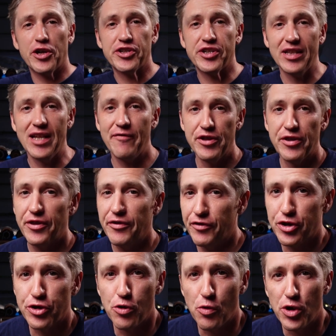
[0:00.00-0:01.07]
August 11th. If
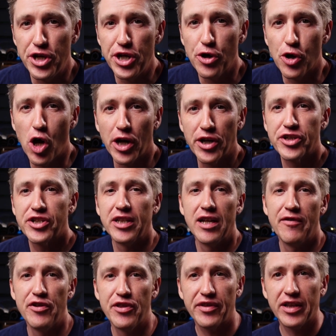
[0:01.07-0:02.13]
it's nowhere near August
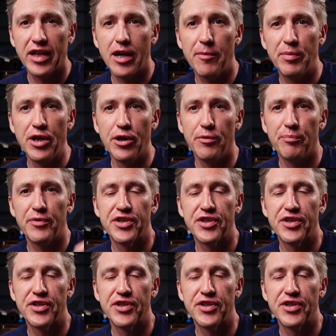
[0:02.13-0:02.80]
11th, click up here.